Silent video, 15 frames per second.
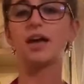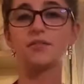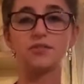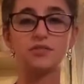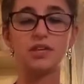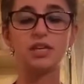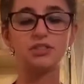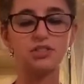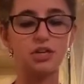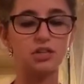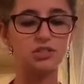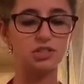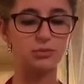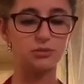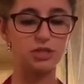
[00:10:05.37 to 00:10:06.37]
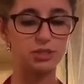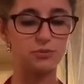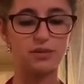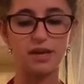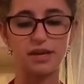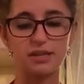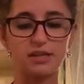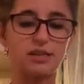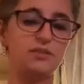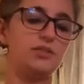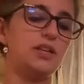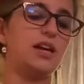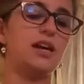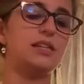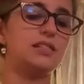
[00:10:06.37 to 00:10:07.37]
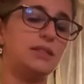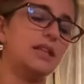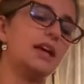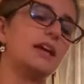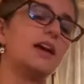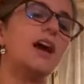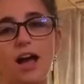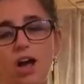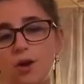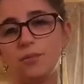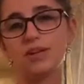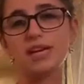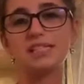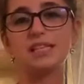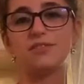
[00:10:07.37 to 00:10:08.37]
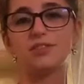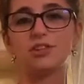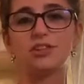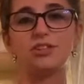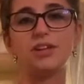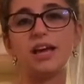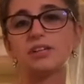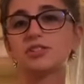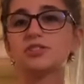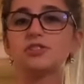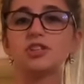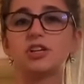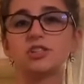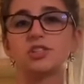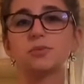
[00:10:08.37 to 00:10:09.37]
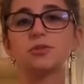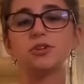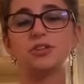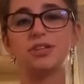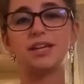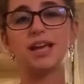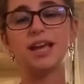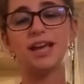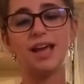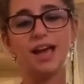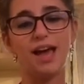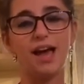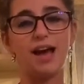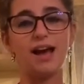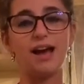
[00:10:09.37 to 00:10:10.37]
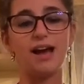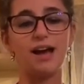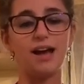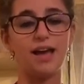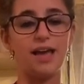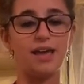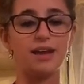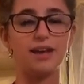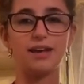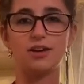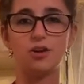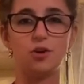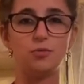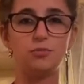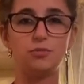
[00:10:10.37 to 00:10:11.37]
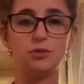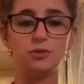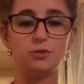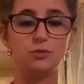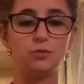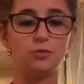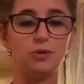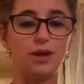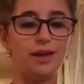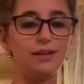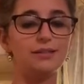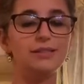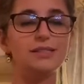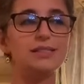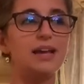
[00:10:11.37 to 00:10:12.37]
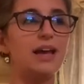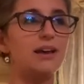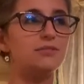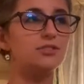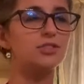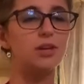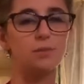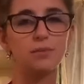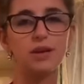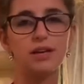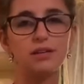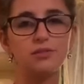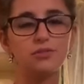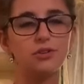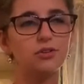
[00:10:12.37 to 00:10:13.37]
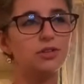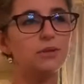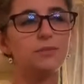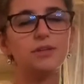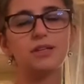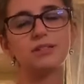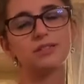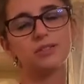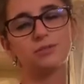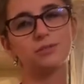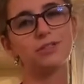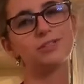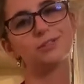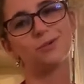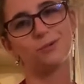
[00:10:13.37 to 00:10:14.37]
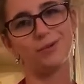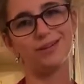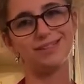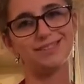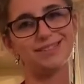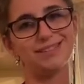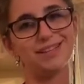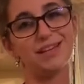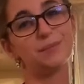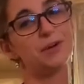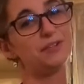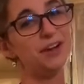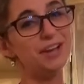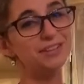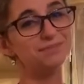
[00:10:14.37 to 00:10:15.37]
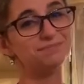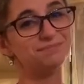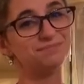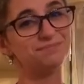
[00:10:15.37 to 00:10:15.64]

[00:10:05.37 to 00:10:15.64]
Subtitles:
I have a vegan chocolate chip recipe I can give you guys. And like, I hope you guys have a good National Chocolate Chip Cookie Day. And I hope you at least have some kind of cookie, because otherwise, what is the day? Am I right?